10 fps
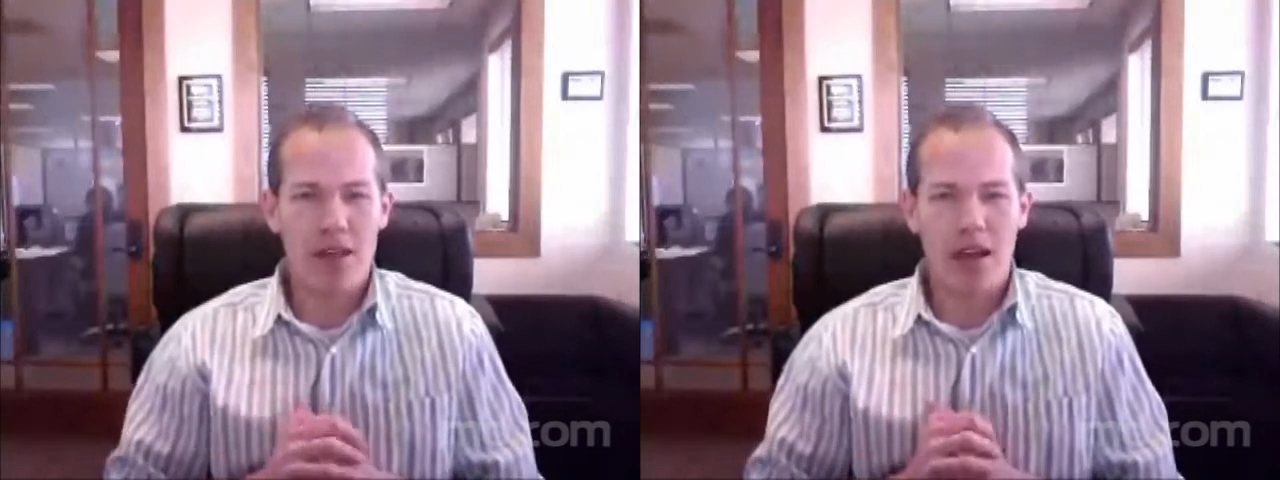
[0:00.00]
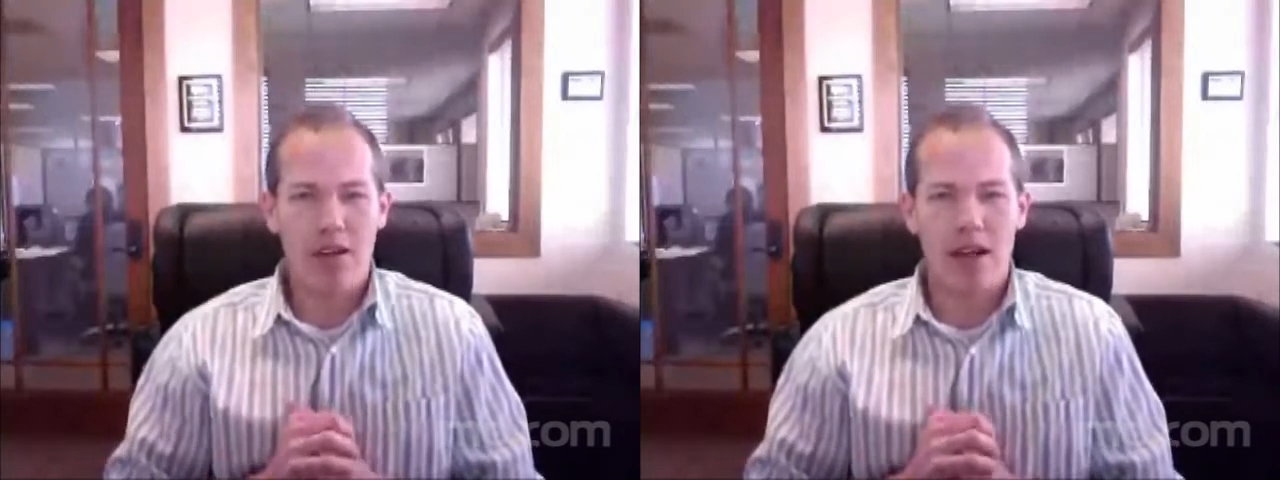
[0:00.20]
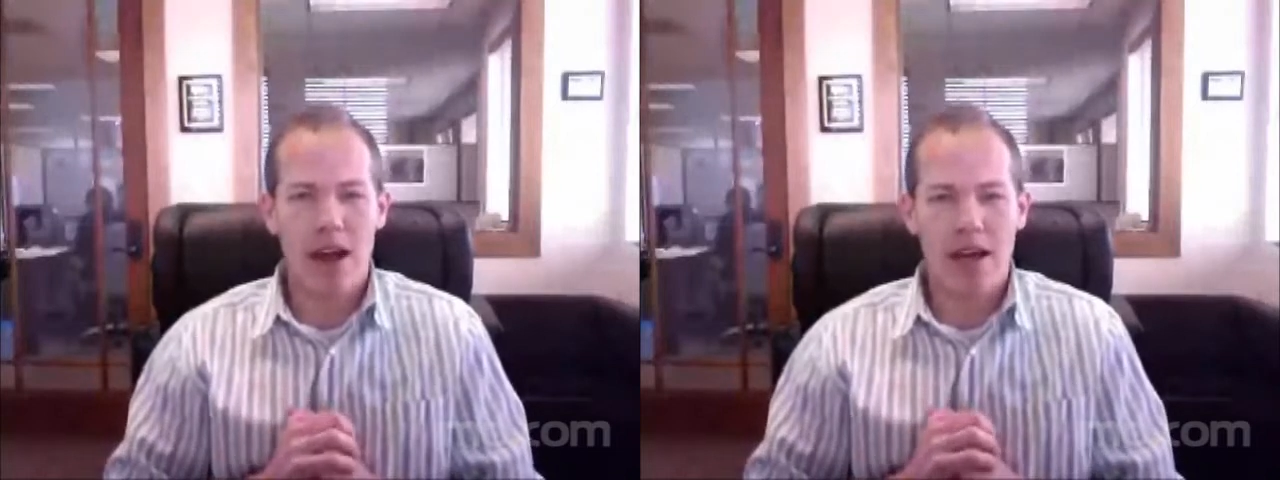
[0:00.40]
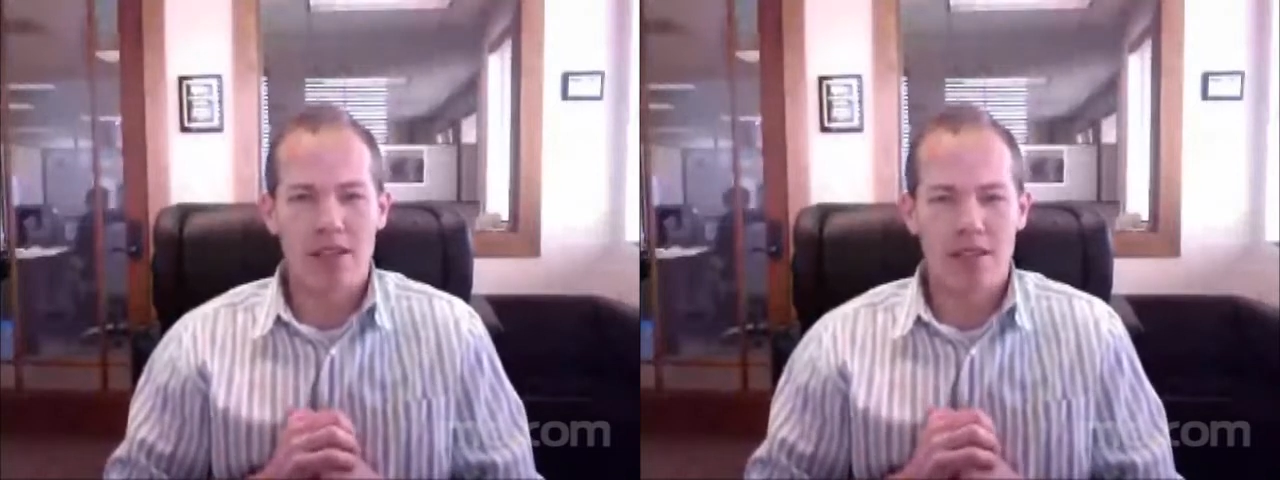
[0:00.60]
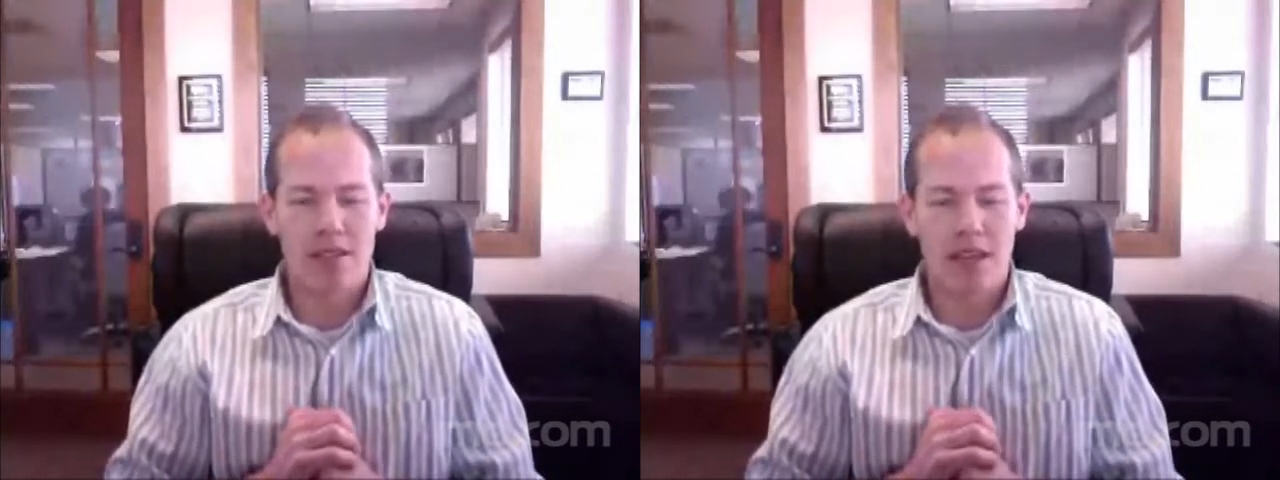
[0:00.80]
that
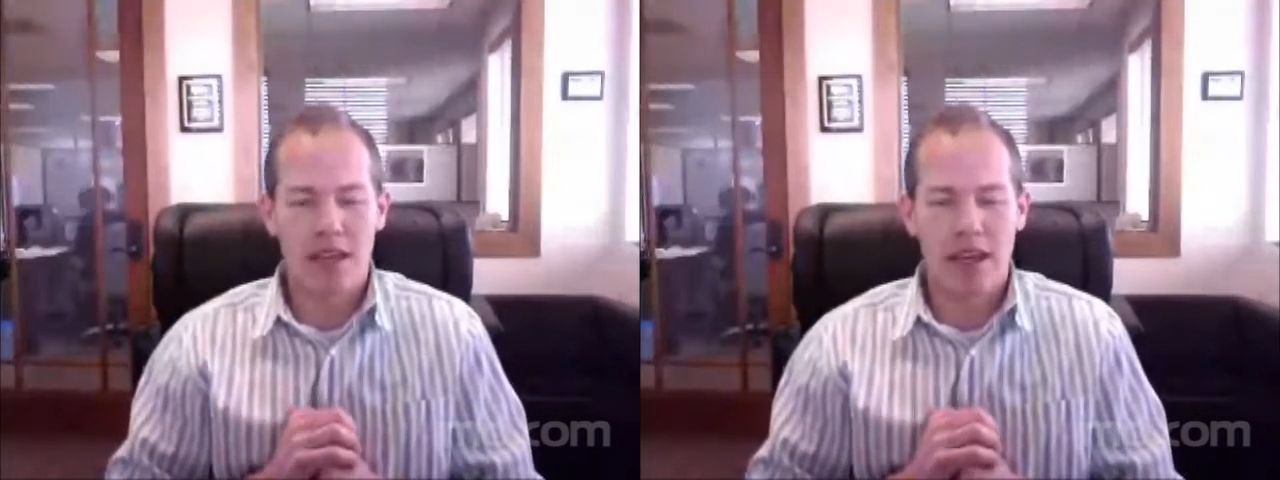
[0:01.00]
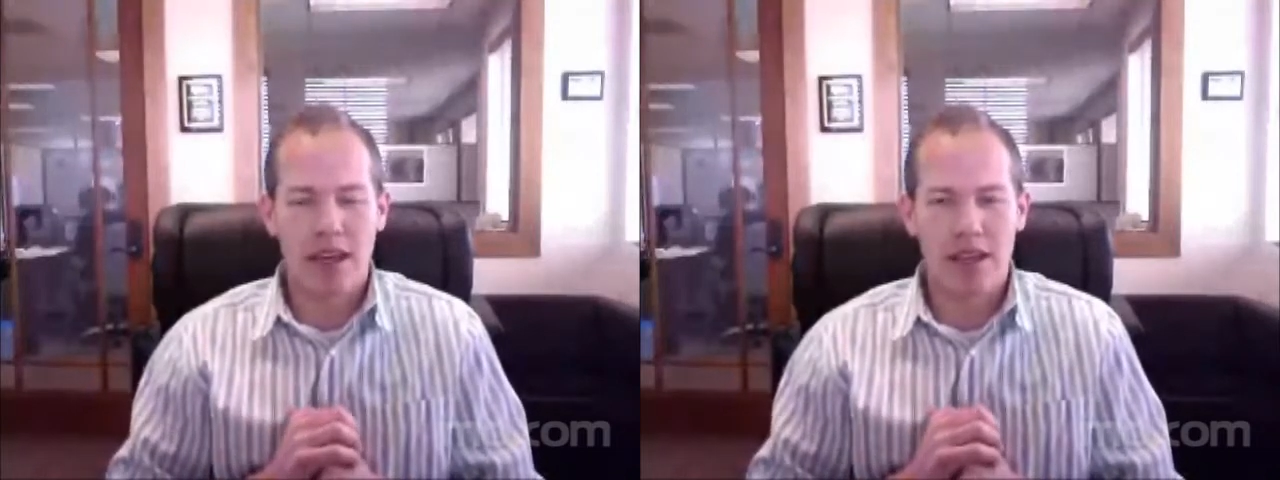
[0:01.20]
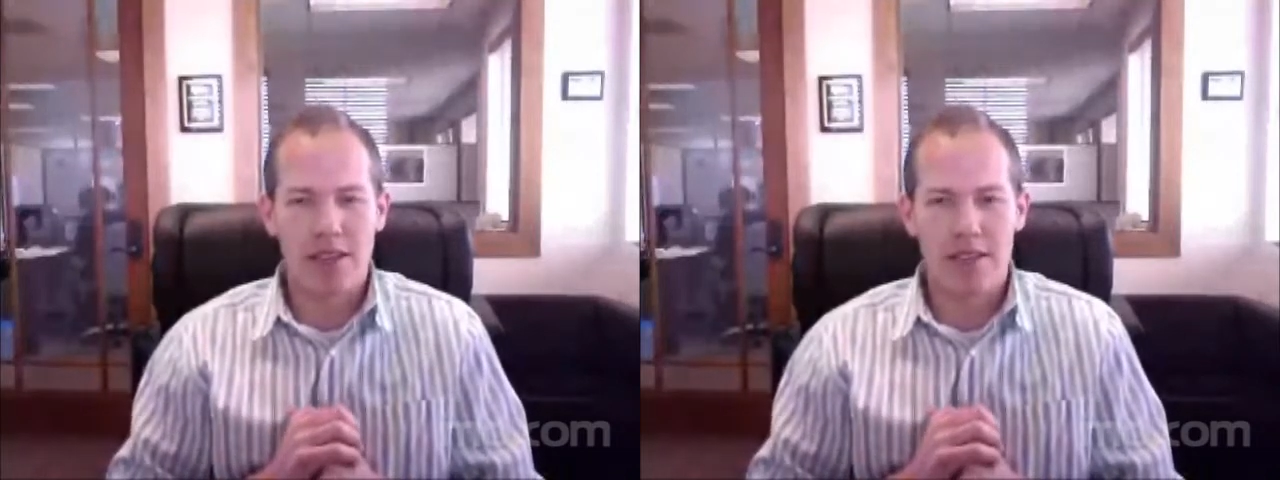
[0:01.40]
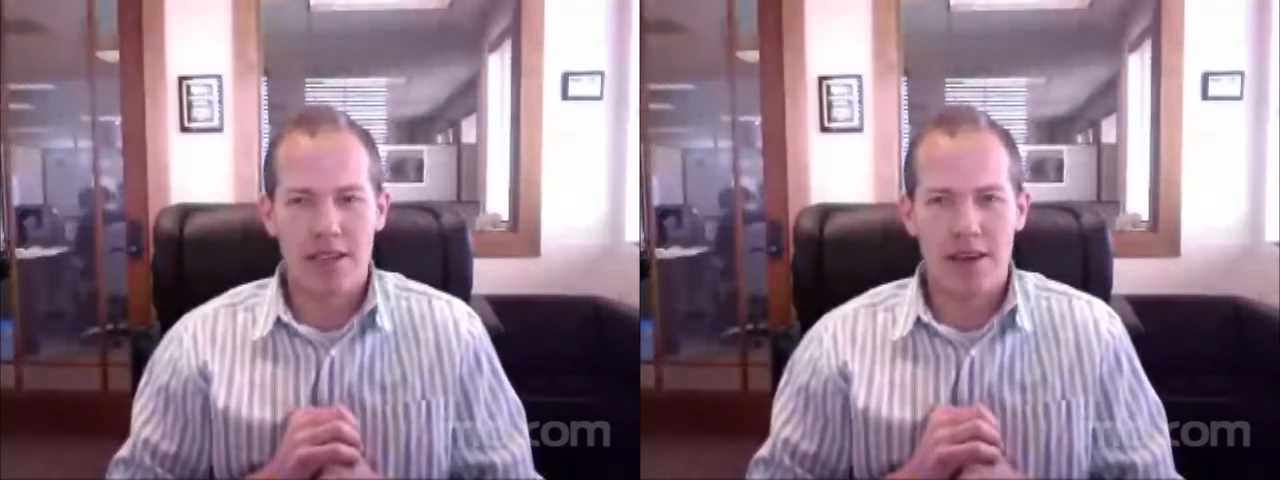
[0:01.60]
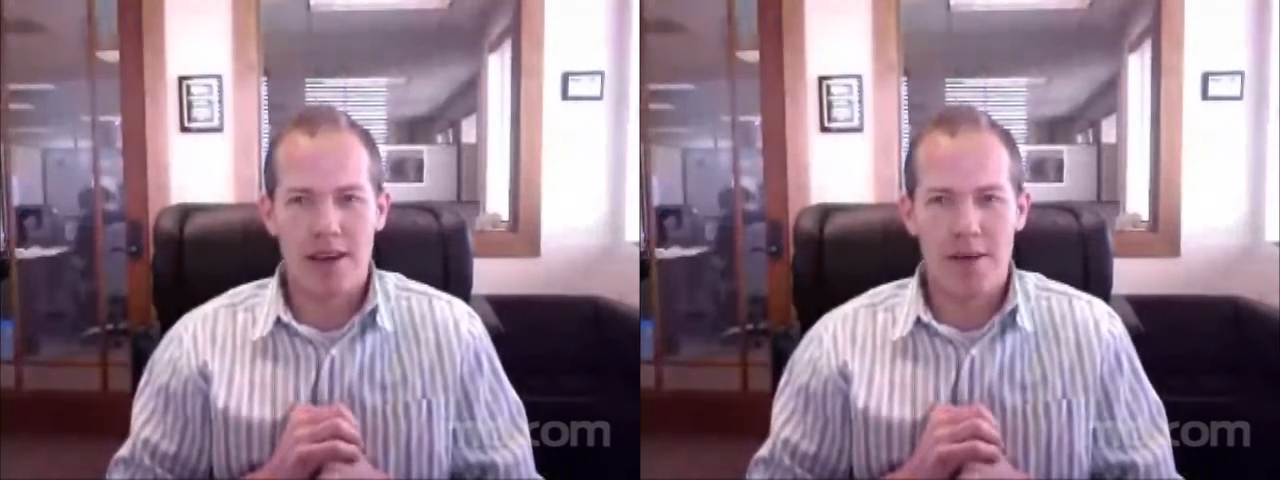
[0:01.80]
class, and
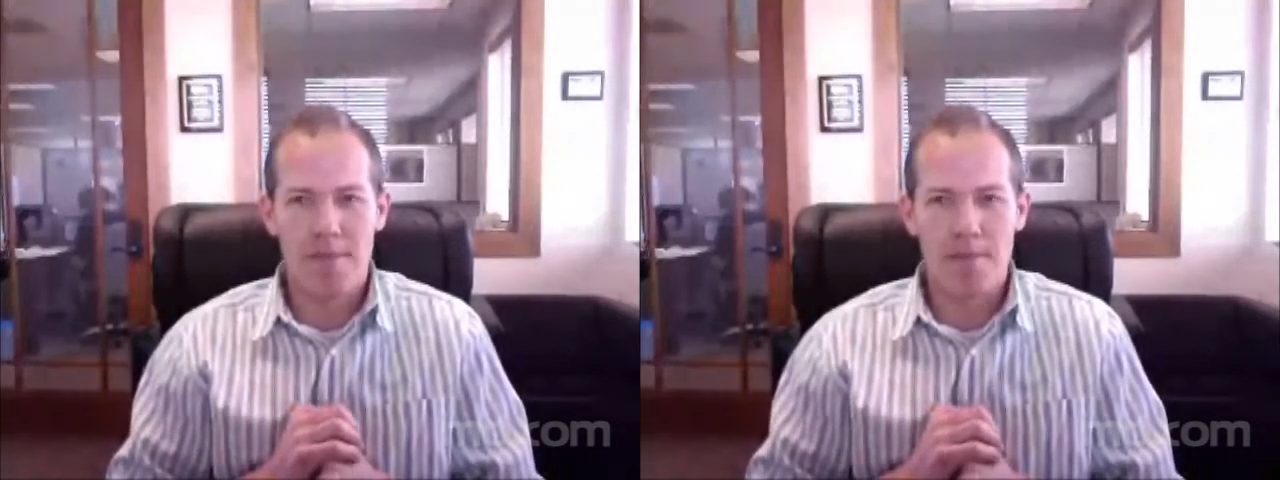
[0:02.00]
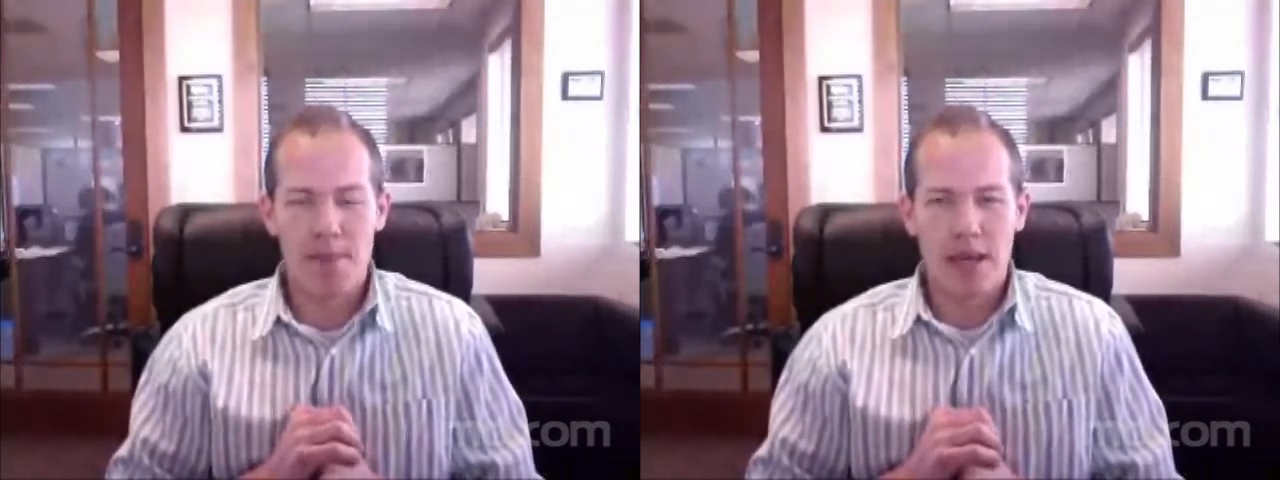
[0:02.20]
um,